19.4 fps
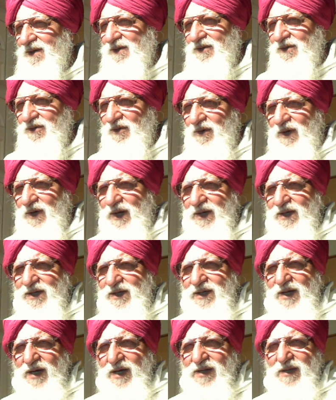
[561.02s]
So
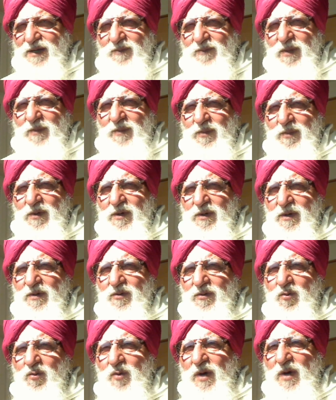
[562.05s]
lucky are the people
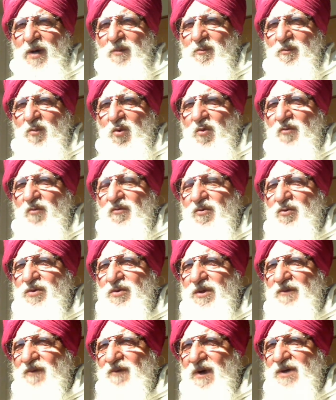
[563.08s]
who are moved to
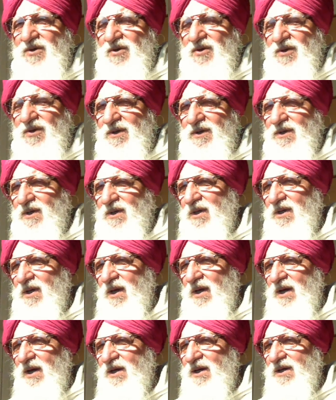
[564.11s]
the West
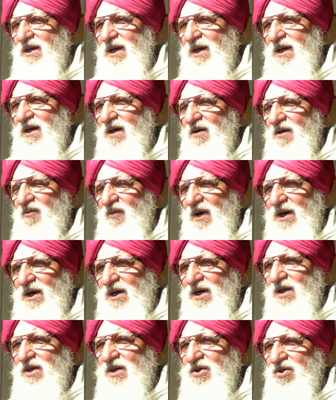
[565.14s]
and take
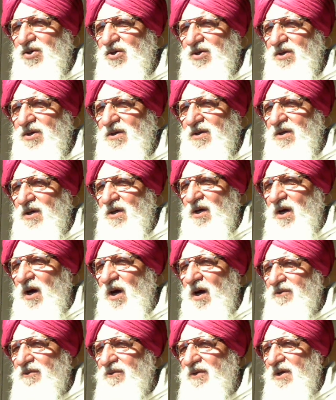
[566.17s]
advantage
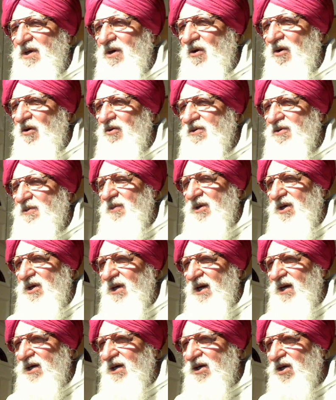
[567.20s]
of their
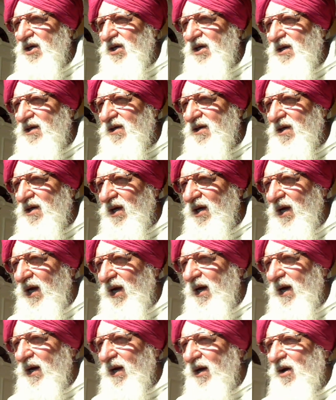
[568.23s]
hospitality
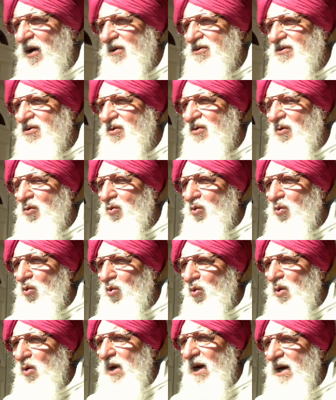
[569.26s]
and also
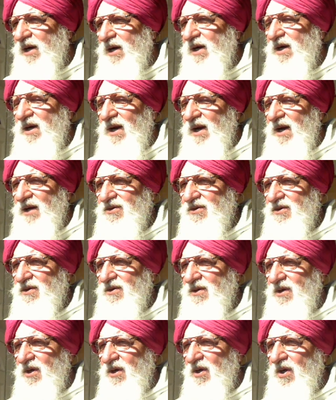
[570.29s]
cool-headedness
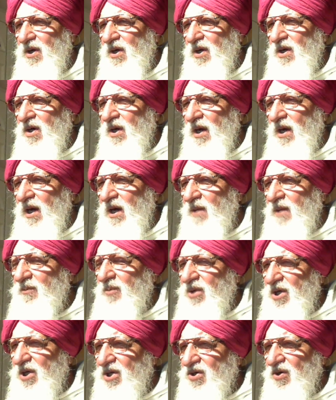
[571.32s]
and
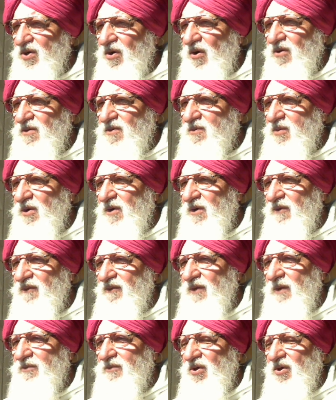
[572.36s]
preach gospel
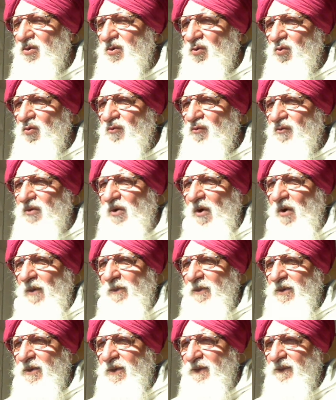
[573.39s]
from the
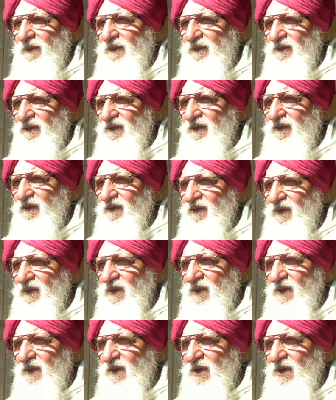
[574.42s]
rooftop.
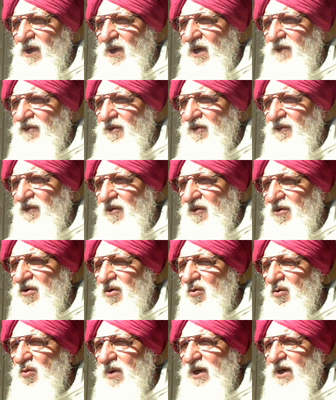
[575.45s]
If you
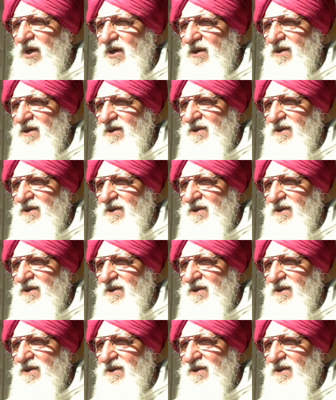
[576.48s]
won't do it,